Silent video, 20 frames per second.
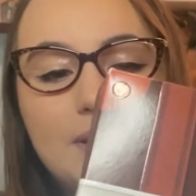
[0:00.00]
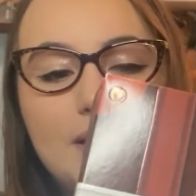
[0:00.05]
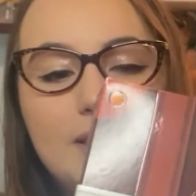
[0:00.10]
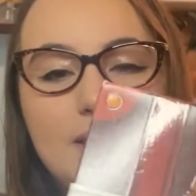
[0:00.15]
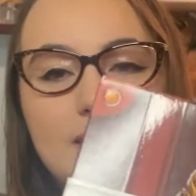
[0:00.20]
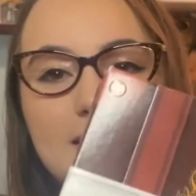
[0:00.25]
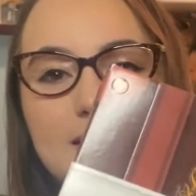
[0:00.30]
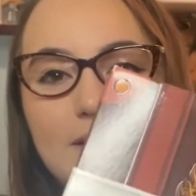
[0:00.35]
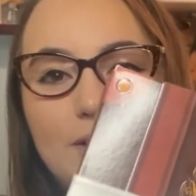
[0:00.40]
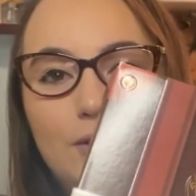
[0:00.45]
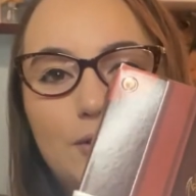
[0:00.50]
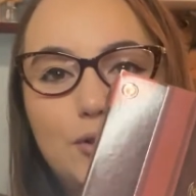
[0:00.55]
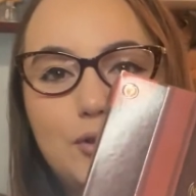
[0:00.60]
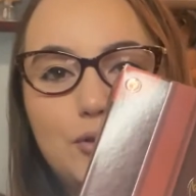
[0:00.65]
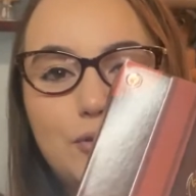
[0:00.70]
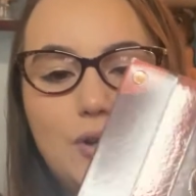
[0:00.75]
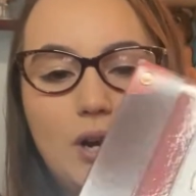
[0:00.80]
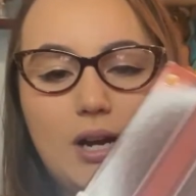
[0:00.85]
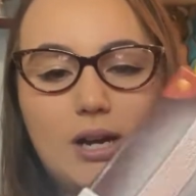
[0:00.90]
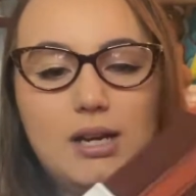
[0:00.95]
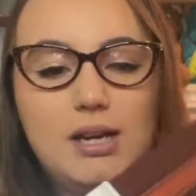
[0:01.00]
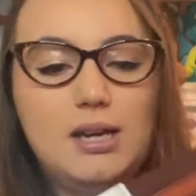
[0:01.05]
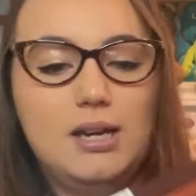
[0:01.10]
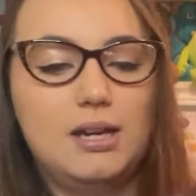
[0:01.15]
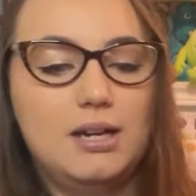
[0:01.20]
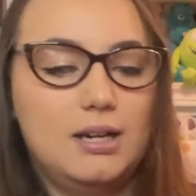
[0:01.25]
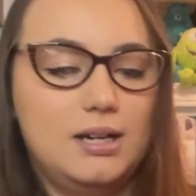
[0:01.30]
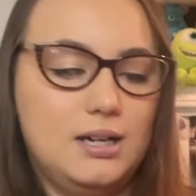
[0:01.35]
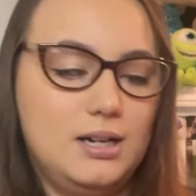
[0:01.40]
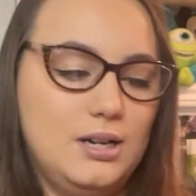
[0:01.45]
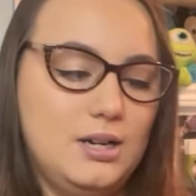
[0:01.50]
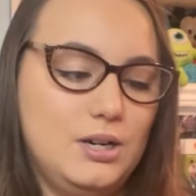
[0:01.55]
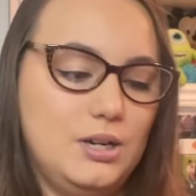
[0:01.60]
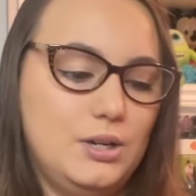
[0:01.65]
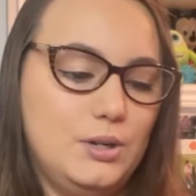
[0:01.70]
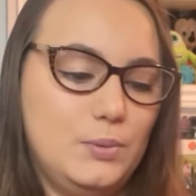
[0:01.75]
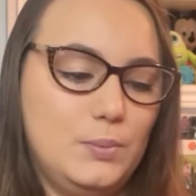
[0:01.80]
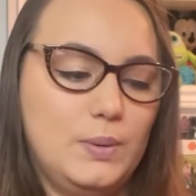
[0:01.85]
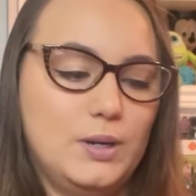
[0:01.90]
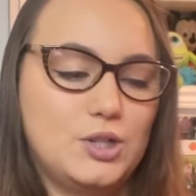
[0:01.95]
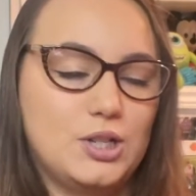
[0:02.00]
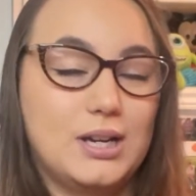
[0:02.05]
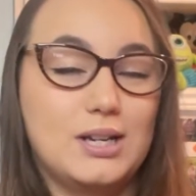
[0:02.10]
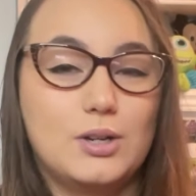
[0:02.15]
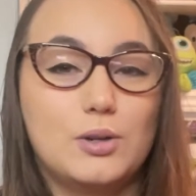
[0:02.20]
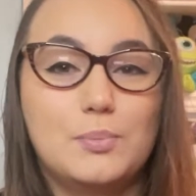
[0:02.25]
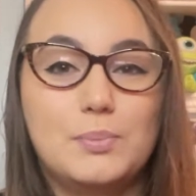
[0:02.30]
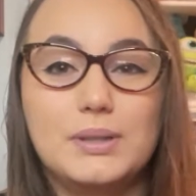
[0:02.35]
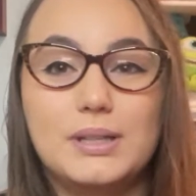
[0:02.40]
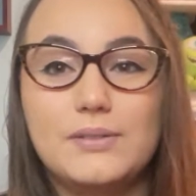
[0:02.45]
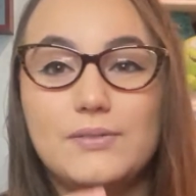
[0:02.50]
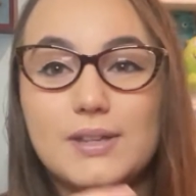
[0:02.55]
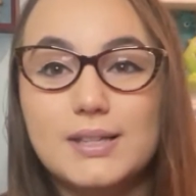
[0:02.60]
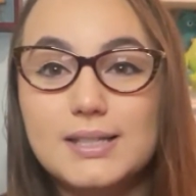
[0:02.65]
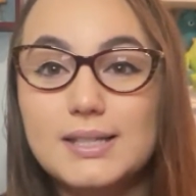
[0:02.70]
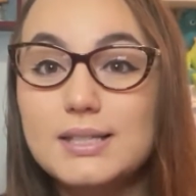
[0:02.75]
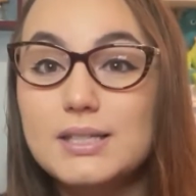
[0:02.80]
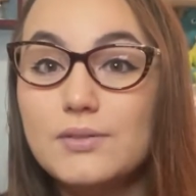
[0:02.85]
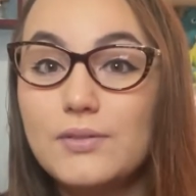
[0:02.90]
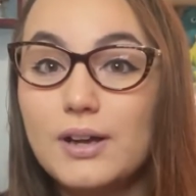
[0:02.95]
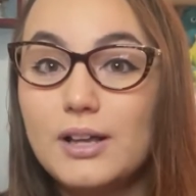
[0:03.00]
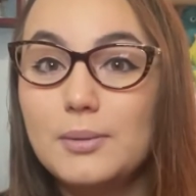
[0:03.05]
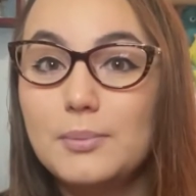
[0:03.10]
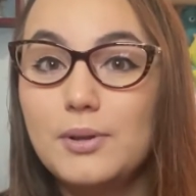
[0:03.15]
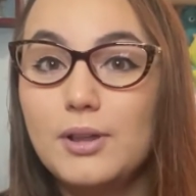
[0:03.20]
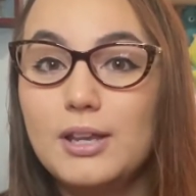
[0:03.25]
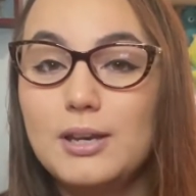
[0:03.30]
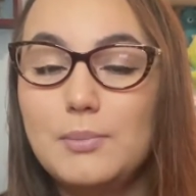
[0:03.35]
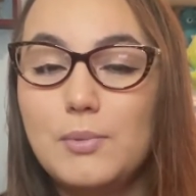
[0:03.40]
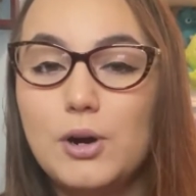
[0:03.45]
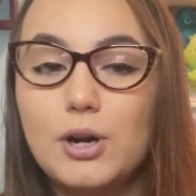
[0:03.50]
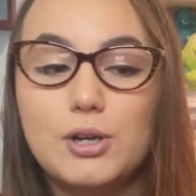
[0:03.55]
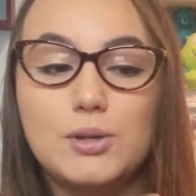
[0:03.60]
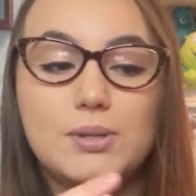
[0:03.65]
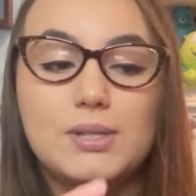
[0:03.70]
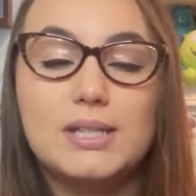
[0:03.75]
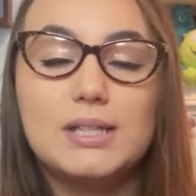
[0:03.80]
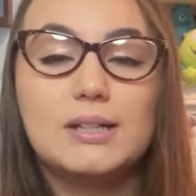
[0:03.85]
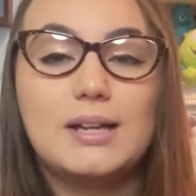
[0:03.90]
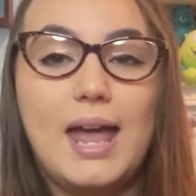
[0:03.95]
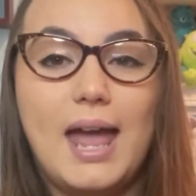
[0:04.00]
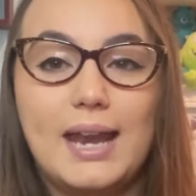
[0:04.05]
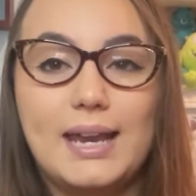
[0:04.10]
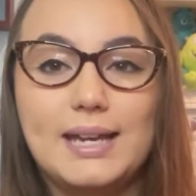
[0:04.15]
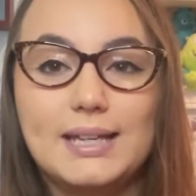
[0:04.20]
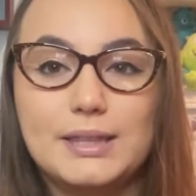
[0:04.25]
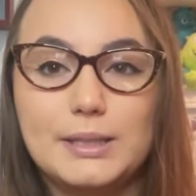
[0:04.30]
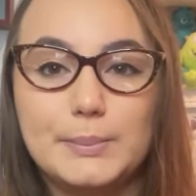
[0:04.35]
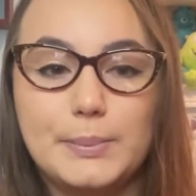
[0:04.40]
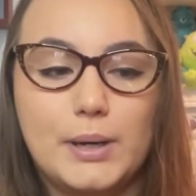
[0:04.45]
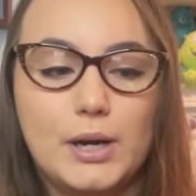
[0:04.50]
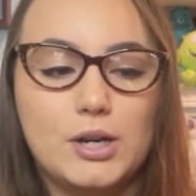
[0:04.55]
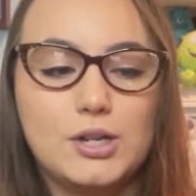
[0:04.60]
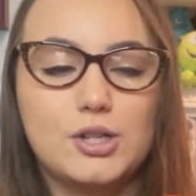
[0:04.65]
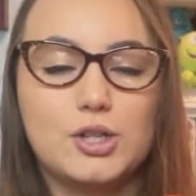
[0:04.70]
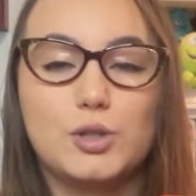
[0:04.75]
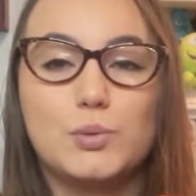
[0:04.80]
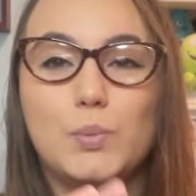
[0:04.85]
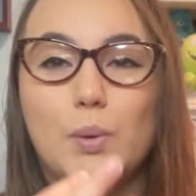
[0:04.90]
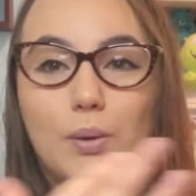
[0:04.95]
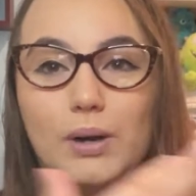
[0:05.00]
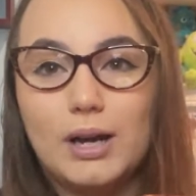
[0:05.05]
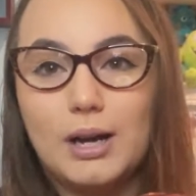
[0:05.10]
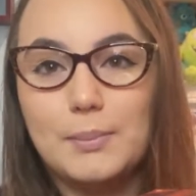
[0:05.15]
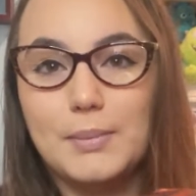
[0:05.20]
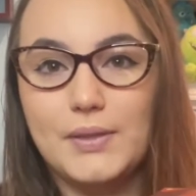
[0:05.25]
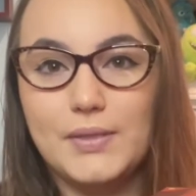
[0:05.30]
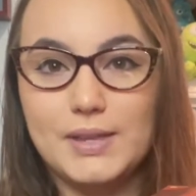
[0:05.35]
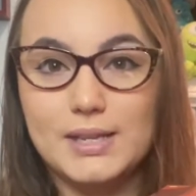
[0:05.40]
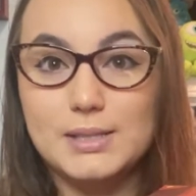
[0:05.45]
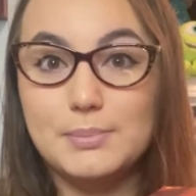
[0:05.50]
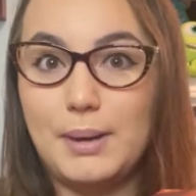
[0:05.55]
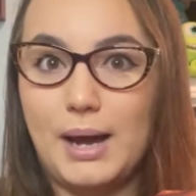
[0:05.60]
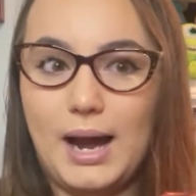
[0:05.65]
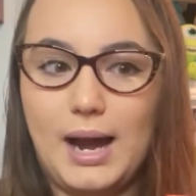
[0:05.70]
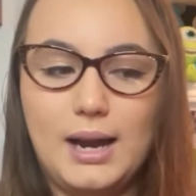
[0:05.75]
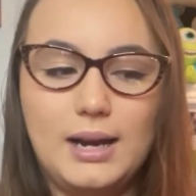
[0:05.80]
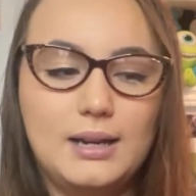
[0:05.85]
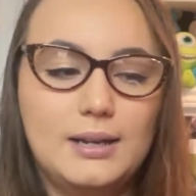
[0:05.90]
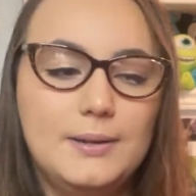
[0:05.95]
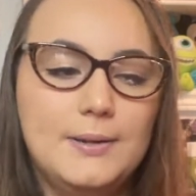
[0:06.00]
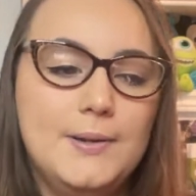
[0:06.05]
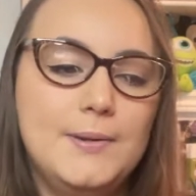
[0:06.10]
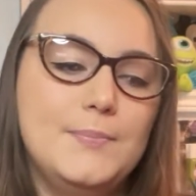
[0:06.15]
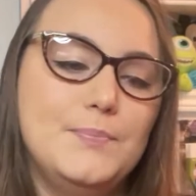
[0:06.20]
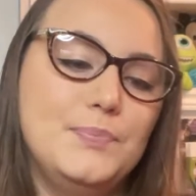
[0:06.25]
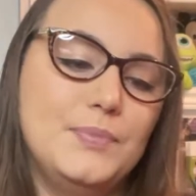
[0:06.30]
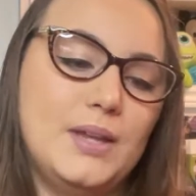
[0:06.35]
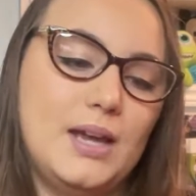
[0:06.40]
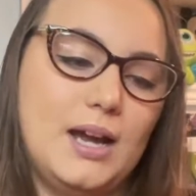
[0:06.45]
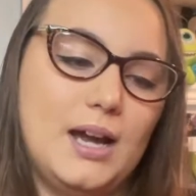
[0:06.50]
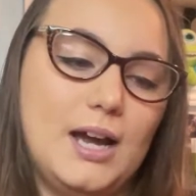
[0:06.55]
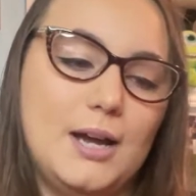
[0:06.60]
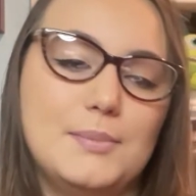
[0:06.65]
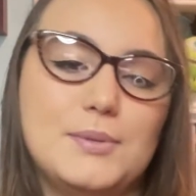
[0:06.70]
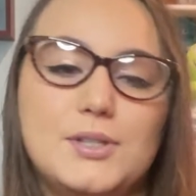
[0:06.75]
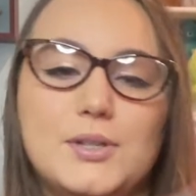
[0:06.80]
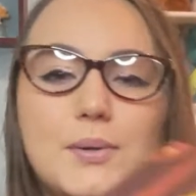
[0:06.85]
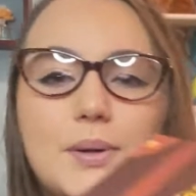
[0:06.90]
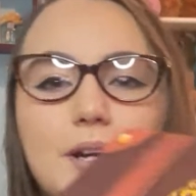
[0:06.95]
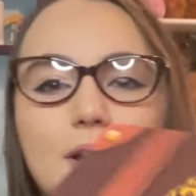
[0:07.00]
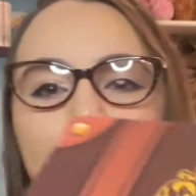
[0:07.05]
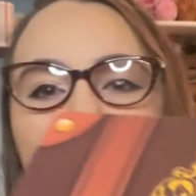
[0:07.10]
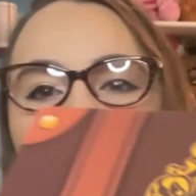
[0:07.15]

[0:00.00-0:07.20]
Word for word: in this little trunk here, which I don't believe this is available anymore. You still can get the bars, just won't come in this pack. Um, so here you